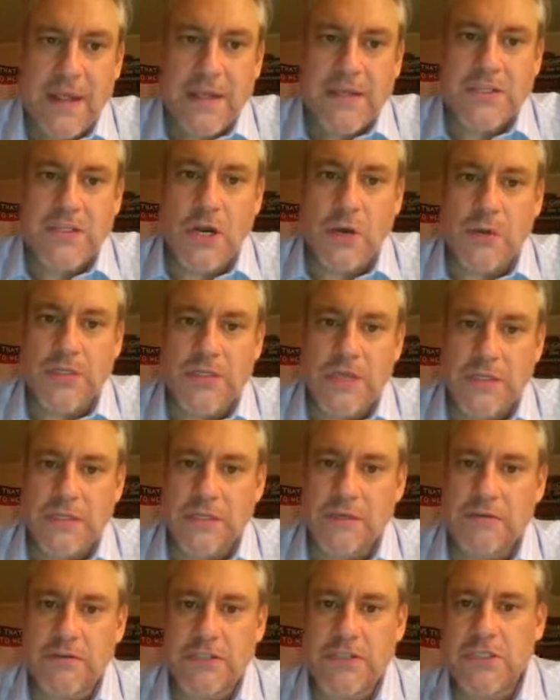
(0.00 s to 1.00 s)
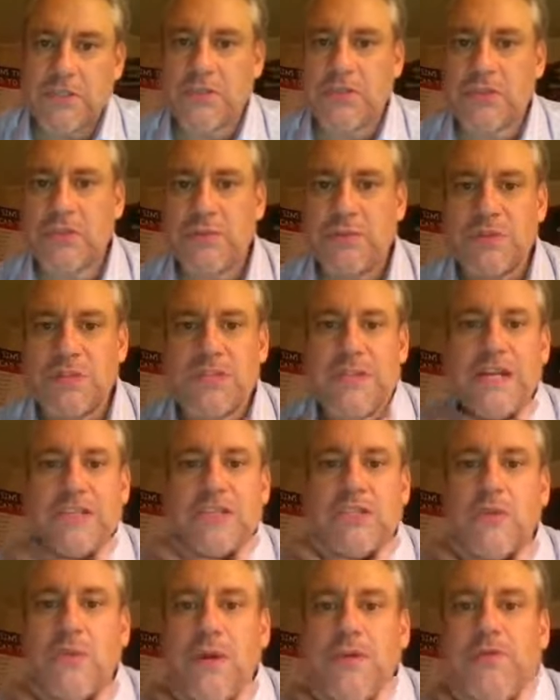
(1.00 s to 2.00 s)
So it's not the Christian who was
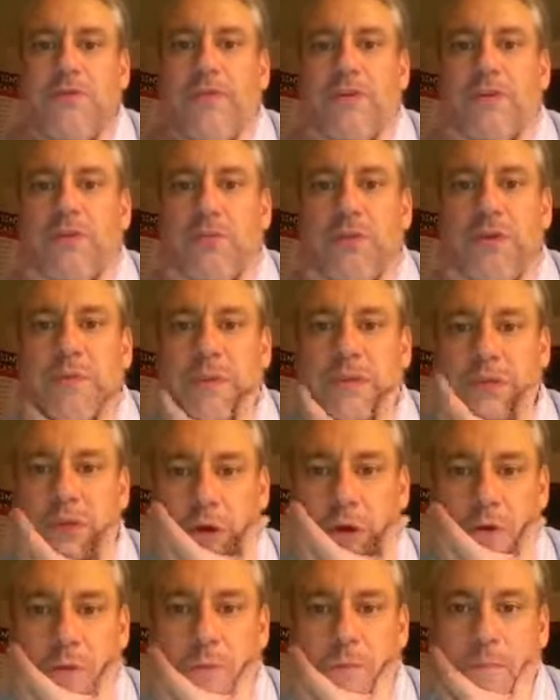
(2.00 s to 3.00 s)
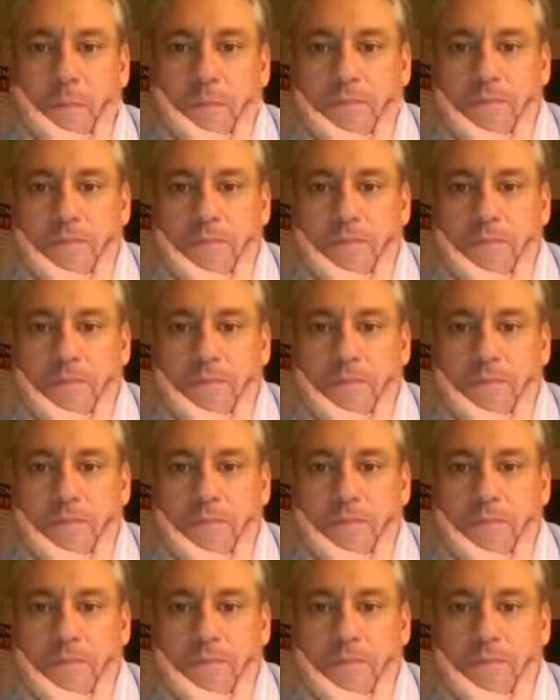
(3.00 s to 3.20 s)
snatched away first, we have been told,